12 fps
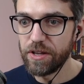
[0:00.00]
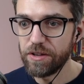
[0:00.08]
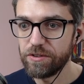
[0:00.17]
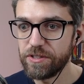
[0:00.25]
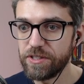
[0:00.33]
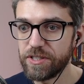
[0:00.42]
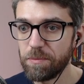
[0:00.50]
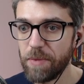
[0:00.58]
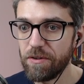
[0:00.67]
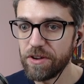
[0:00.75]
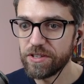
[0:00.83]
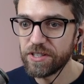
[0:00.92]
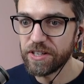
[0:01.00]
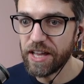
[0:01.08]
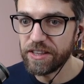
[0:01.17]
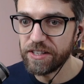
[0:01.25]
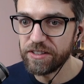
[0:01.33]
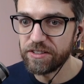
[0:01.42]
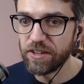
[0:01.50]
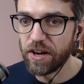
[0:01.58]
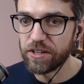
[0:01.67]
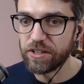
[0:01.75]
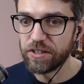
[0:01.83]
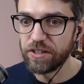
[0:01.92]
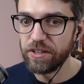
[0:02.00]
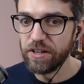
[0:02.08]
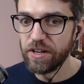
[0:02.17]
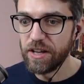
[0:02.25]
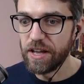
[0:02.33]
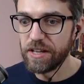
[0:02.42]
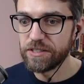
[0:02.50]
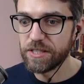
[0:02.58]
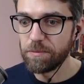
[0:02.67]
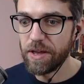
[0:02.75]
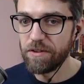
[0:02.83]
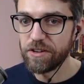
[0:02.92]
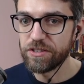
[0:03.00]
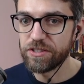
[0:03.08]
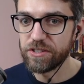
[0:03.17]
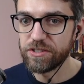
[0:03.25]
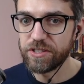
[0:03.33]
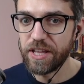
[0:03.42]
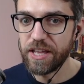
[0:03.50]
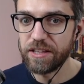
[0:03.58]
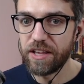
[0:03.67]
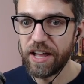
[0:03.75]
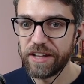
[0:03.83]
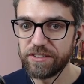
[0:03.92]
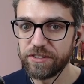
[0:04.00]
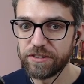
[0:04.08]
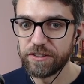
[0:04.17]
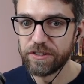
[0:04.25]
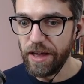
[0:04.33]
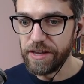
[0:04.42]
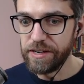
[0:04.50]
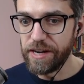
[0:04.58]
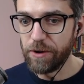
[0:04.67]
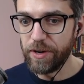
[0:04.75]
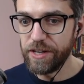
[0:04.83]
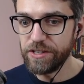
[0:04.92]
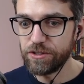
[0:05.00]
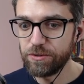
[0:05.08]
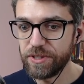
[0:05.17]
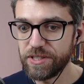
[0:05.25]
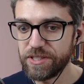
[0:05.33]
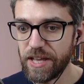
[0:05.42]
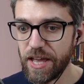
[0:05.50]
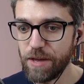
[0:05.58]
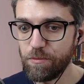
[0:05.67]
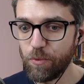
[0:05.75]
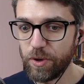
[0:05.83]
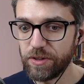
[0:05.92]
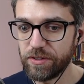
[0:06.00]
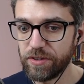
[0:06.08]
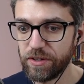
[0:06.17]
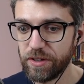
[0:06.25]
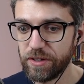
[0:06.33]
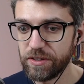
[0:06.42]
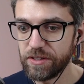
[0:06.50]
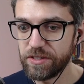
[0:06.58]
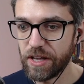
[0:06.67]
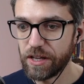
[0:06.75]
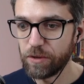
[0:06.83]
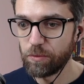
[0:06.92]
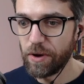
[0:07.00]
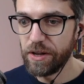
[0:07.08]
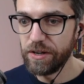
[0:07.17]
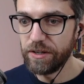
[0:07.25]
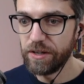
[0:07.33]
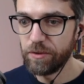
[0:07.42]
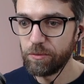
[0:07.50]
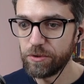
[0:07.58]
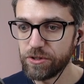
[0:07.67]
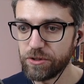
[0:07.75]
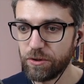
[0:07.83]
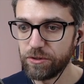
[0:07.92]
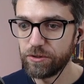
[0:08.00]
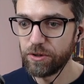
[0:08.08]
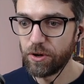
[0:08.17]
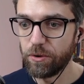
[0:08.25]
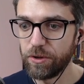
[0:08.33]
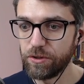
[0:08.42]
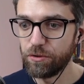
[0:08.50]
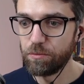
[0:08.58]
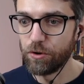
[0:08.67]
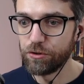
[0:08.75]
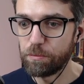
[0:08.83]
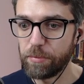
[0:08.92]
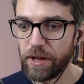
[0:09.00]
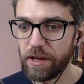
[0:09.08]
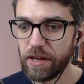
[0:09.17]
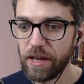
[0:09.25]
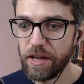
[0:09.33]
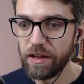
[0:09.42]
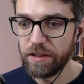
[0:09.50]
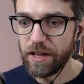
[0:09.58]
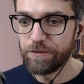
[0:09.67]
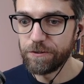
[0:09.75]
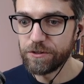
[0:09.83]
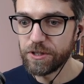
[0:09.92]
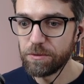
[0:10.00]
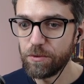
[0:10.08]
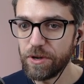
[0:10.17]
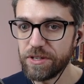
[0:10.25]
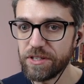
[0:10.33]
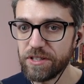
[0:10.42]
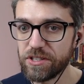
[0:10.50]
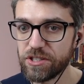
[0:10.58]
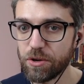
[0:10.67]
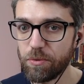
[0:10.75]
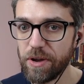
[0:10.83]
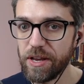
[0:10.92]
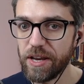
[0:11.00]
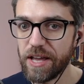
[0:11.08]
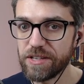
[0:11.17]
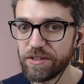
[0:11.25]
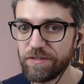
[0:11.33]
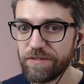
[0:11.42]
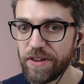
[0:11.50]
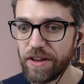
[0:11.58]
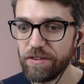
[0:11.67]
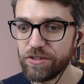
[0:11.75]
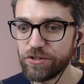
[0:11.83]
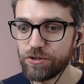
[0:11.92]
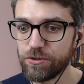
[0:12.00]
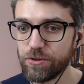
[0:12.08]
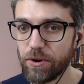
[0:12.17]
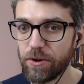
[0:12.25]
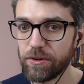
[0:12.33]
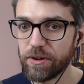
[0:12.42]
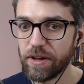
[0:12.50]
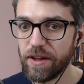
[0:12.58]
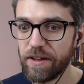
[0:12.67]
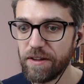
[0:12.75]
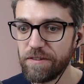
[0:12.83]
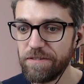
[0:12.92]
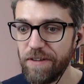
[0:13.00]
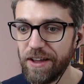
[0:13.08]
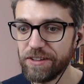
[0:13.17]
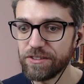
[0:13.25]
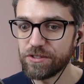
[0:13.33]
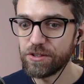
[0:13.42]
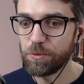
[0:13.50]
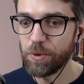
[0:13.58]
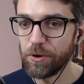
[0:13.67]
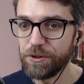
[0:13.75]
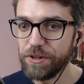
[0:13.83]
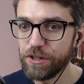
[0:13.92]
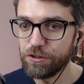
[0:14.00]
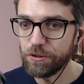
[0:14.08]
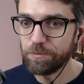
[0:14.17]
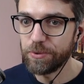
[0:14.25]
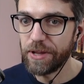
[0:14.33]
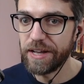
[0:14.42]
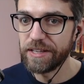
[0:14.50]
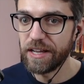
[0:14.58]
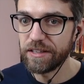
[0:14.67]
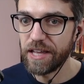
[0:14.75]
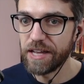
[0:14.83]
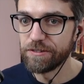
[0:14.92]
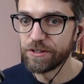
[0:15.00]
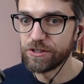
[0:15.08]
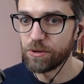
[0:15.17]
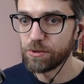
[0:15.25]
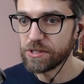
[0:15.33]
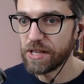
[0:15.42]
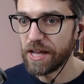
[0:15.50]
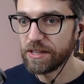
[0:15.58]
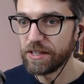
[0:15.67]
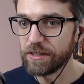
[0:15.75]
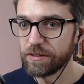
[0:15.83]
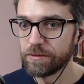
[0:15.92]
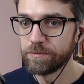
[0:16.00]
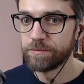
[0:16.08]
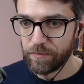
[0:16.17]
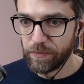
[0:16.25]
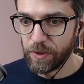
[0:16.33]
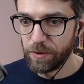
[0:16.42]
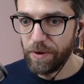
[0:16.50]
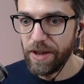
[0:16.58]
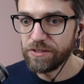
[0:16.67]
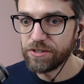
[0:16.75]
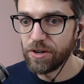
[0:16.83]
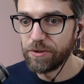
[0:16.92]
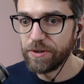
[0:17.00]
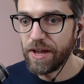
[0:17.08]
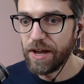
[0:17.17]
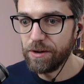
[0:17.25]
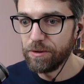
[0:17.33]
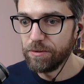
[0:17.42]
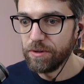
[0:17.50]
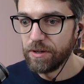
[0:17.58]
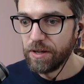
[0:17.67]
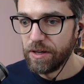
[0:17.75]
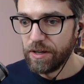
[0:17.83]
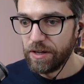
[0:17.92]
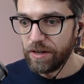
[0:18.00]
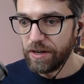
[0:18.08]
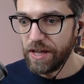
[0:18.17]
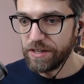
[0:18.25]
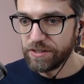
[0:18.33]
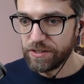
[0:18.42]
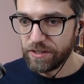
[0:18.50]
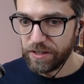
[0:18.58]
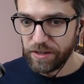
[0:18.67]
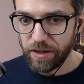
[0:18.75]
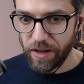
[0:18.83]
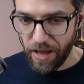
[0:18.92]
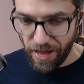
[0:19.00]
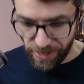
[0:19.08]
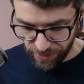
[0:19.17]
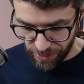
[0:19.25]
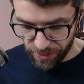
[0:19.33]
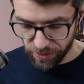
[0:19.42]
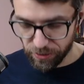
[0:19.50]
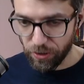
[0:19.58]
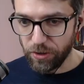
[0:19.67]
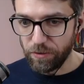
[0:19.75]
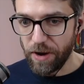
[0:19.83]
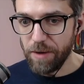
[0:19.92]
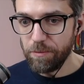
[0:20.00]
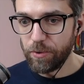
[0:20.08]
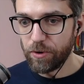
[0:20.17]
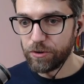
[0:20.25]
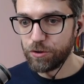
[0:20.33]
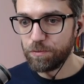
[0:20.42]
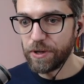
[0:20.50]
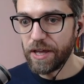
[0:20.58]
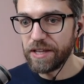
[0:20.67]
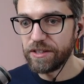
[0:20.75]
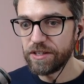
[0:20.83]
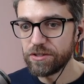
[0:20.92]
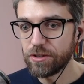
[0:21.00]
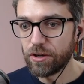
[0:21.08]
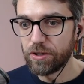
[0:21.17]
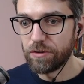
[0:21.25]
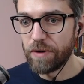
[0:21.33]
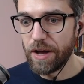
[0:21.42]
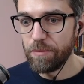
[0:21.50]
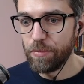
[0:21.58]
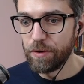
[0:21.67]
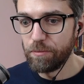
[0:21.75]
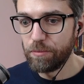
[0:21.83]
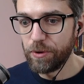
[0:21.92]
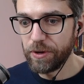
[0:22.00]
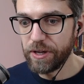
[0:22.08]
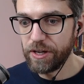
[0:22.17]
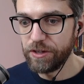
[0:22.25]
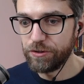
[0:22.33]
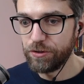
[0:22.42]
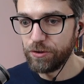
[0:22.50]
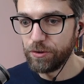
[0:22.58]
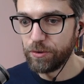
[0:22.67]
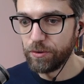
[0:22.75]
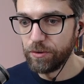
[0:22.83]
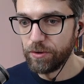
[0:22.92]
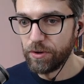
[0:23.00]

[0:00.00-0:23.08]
You see some areas are getting darker and some areas are staying lighter. And now let's do the same with the second one, which is going to go into multiply. Now, for some reason, the screen has a very strong effect, so we only need to apply that ever so slightly. Great, so now let's add another color ramp or duplicate this color ramp, plug it into